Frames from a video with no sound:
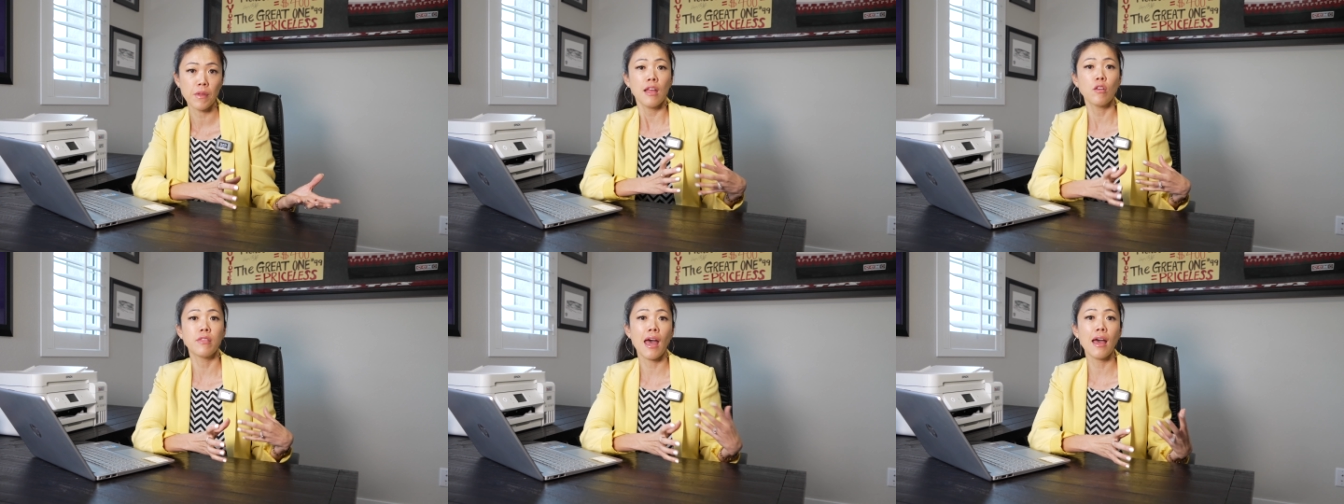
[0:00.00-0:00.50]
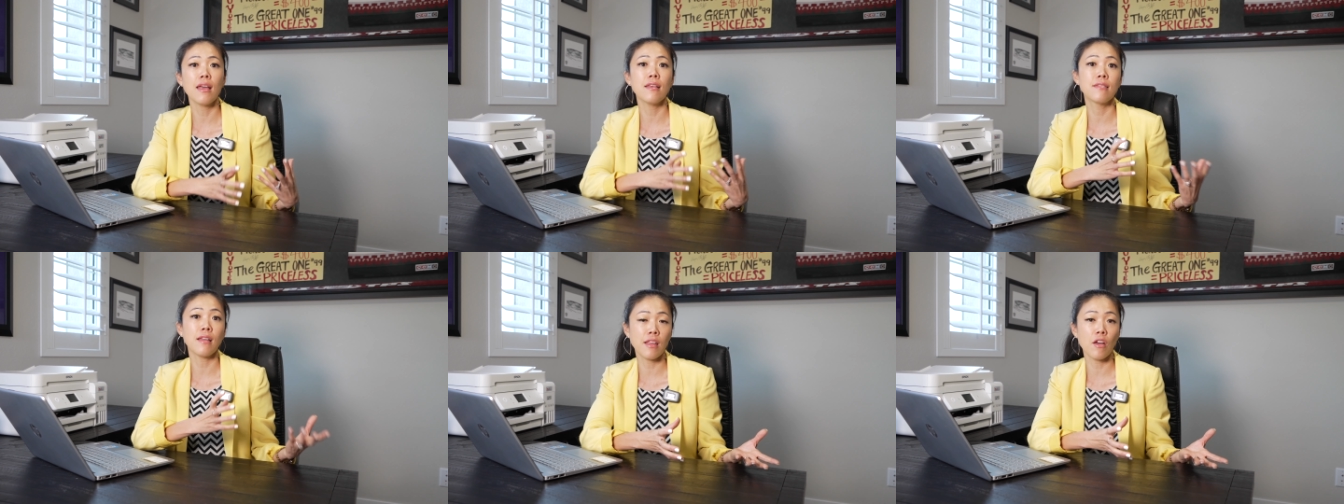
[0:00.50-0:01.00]
Now, that
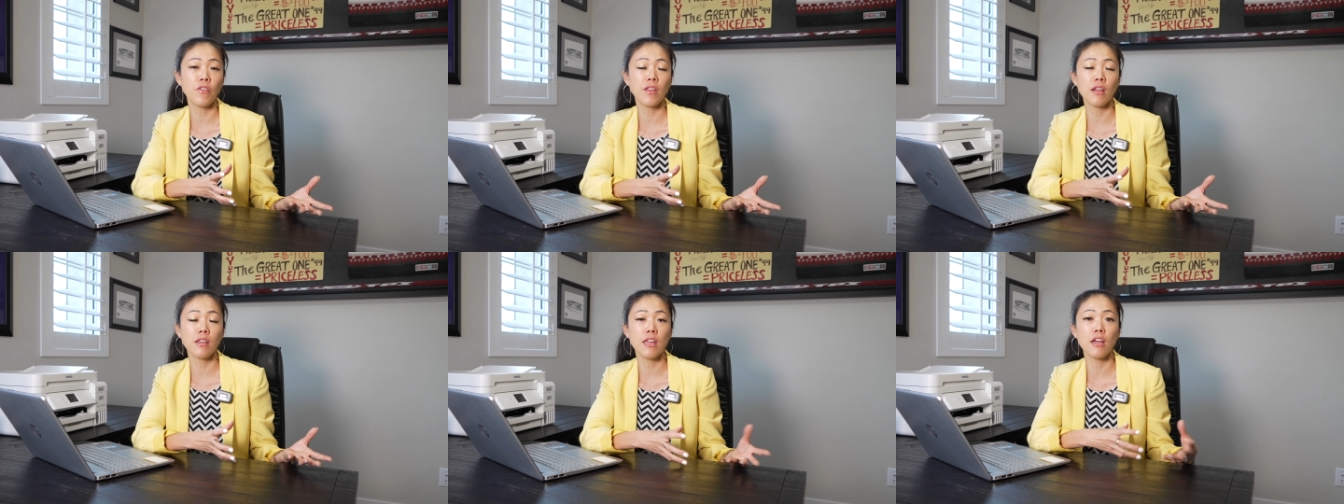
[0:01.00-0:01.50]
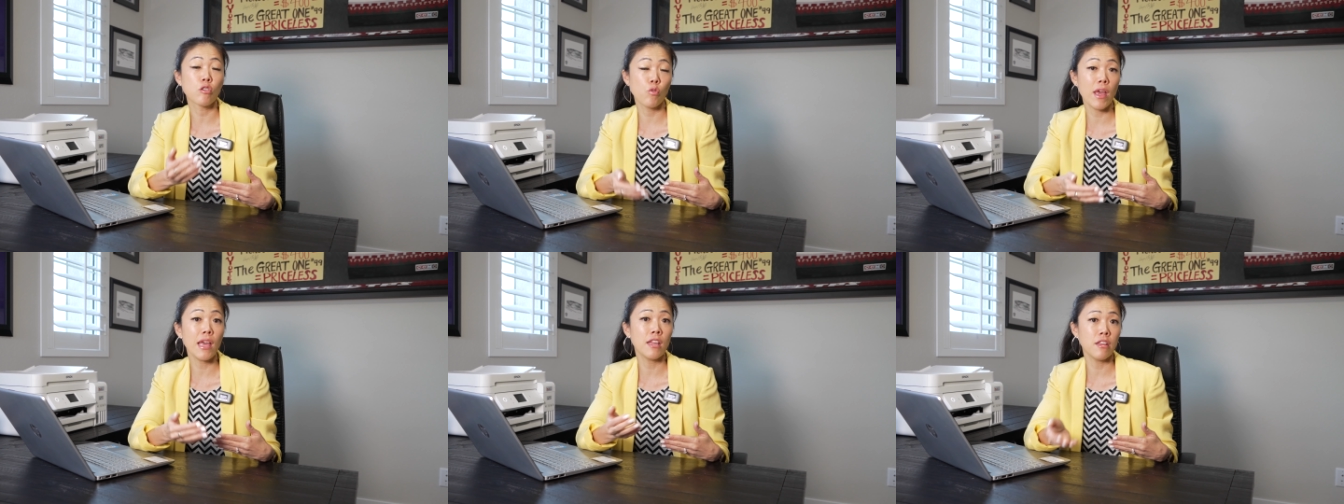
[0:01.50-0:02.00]
is definitely a
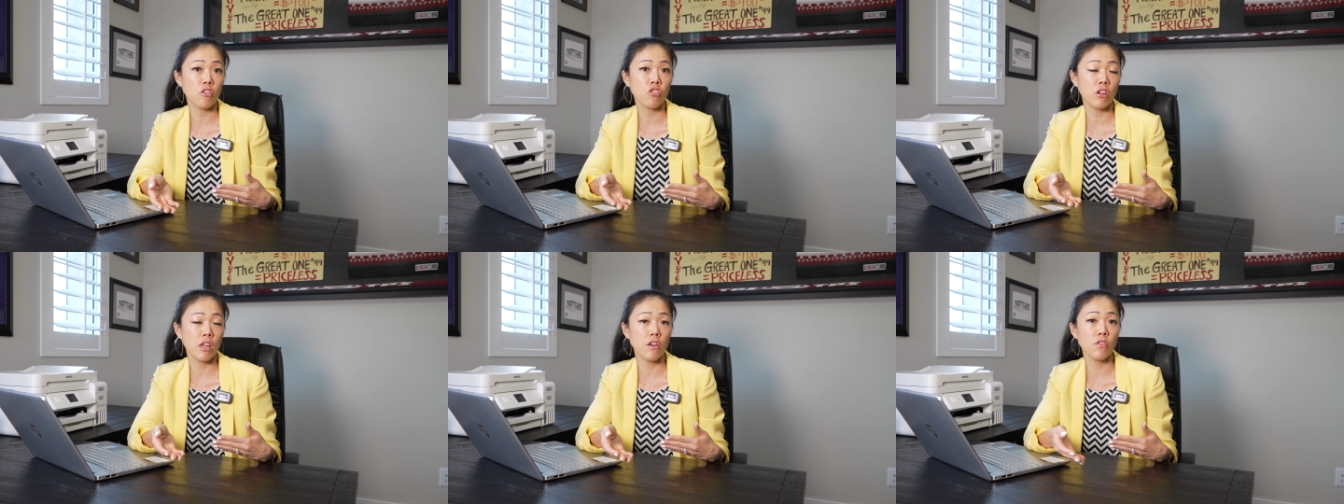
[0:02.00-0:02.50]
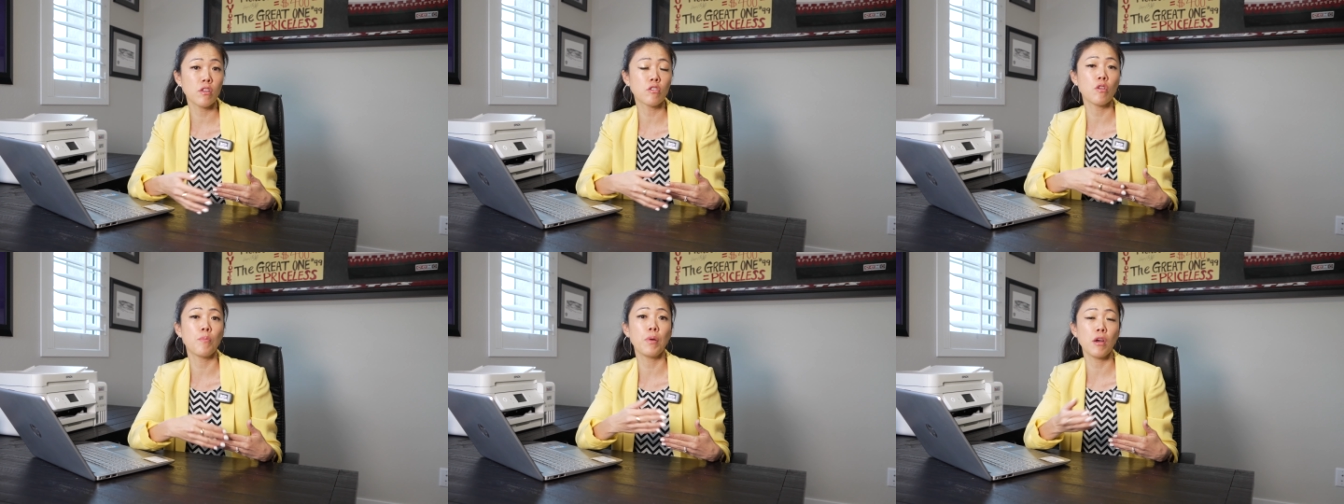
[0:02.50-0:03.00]
great initiative
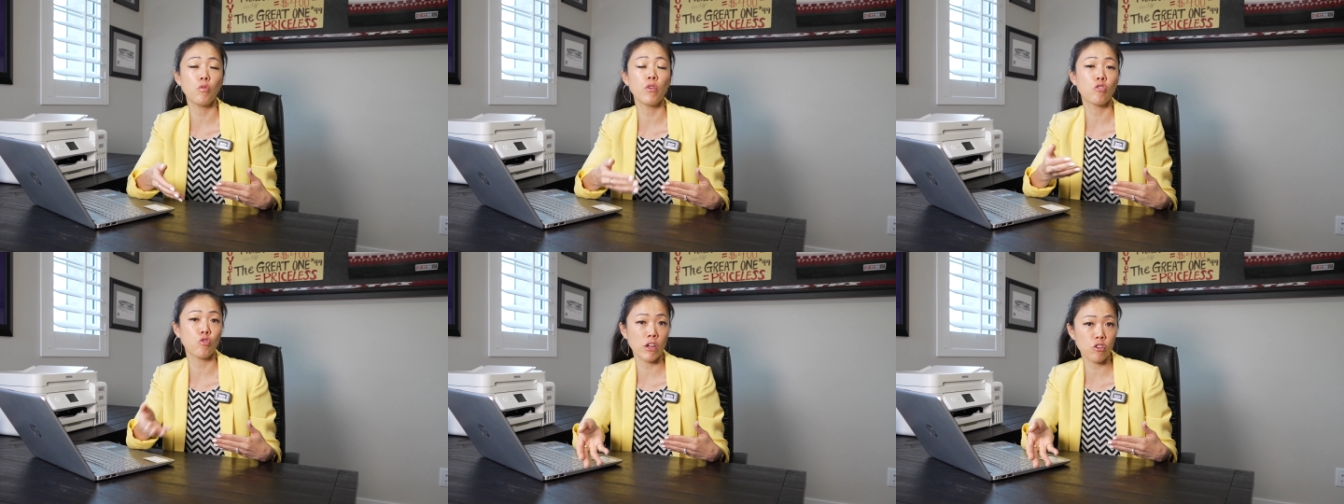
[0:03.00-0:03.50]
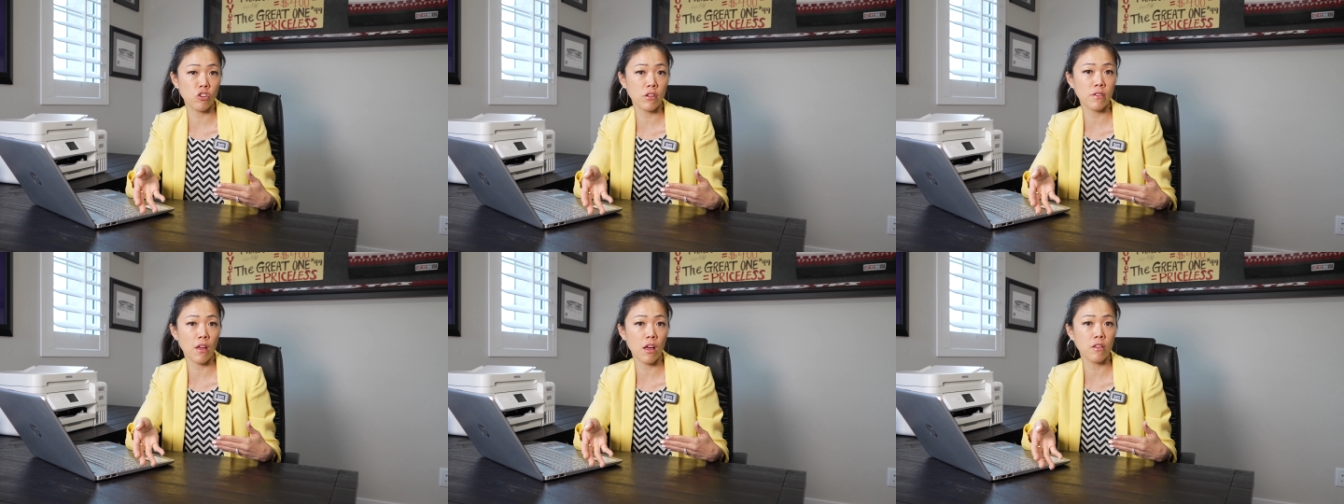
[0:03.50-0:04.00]
to put
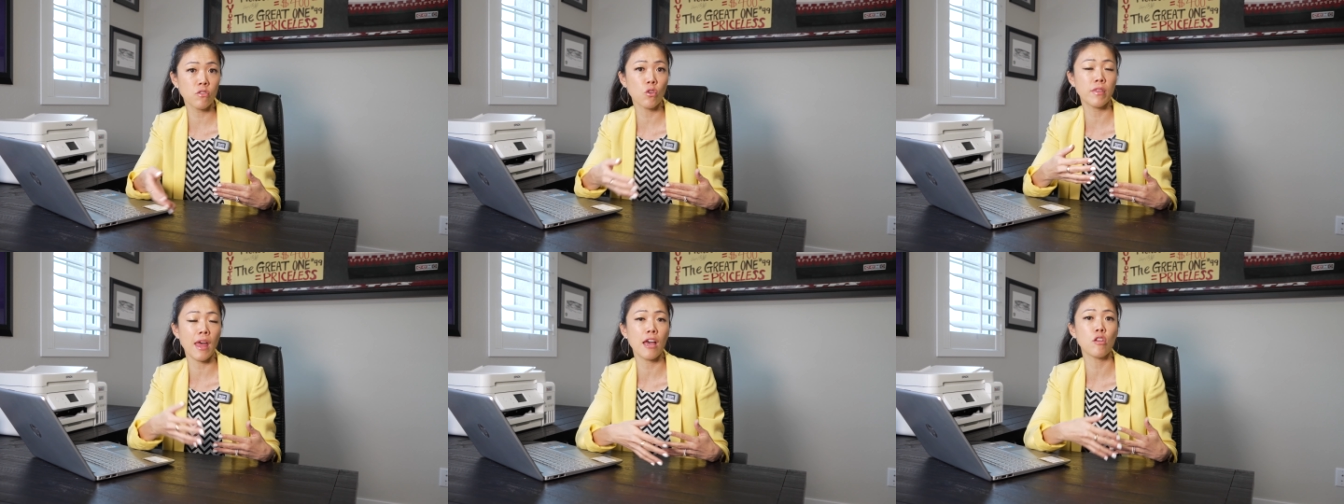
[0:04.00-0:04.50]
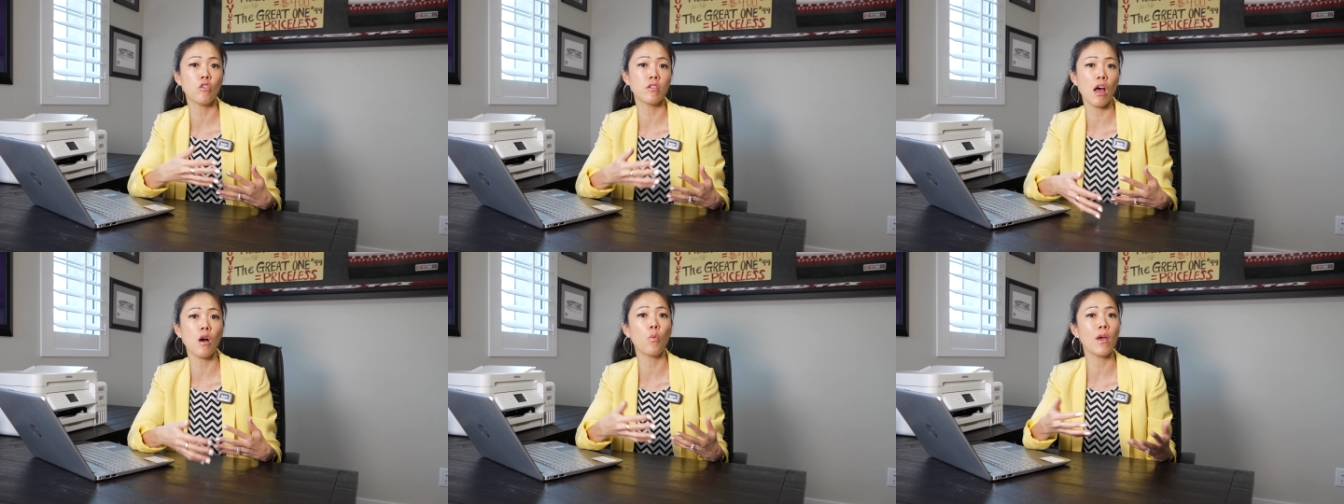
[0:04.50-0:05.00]
restrictions on so that you're
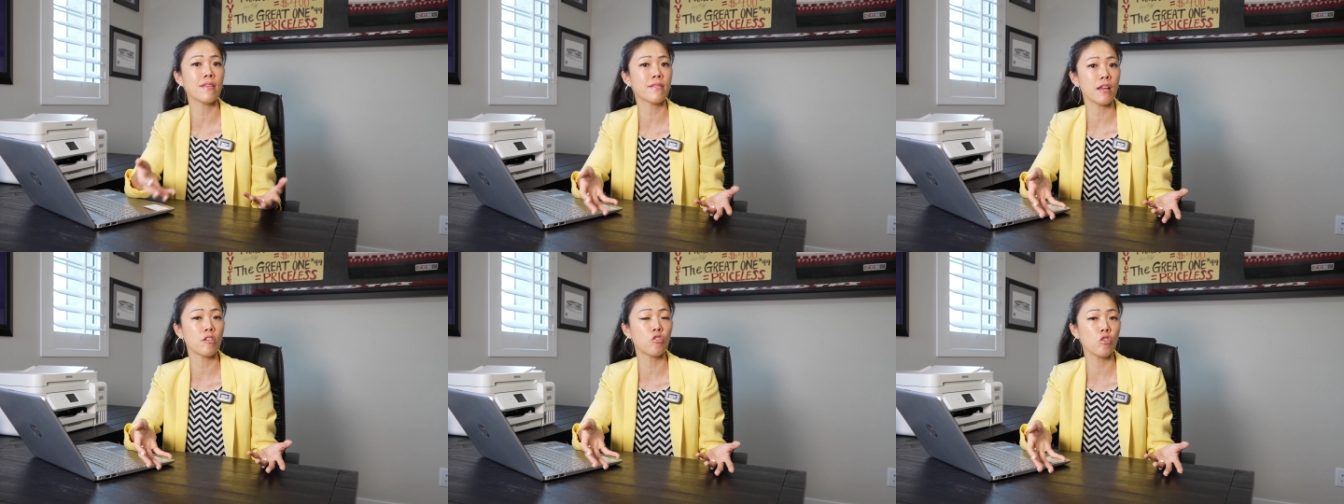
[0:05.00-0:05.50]
not wasting